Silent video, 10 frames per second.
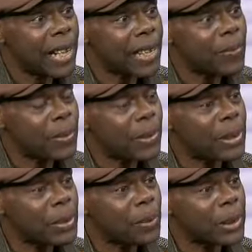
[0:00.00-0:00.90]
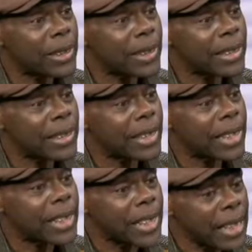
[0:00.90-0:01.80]
if not imposters,
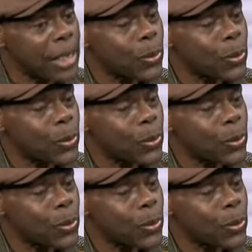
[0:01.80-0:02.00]
they are